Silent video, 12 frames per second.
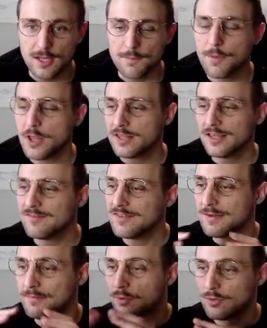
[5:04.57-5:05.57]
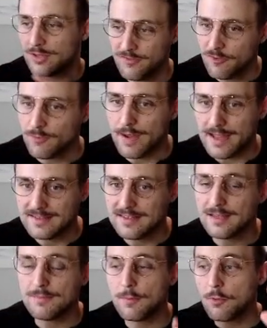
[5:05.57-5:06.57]
But if they're poorly formatted
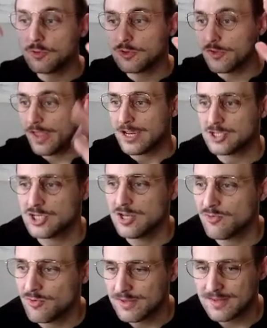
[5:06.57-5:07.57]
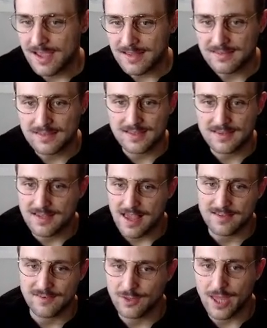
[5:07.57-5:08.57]
and people don't actually read that, it's
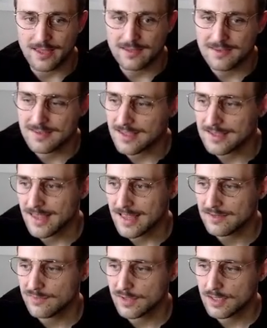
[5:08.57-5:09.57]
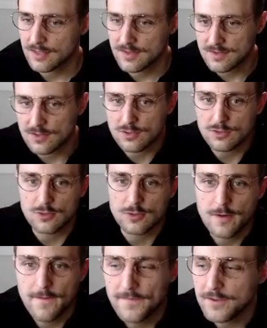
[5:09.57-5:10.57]
as if you haven't said anything. So
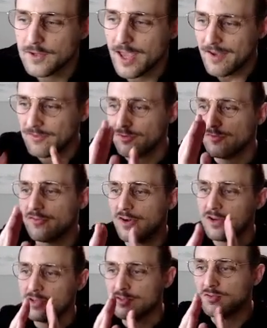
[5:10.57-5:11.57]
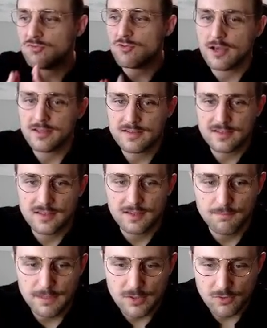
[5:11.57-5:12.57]
you have to find the right
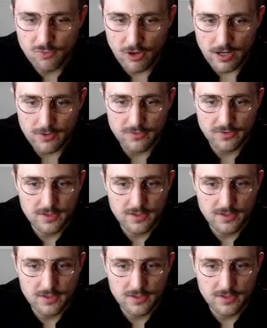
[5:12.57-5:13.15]
middle ground.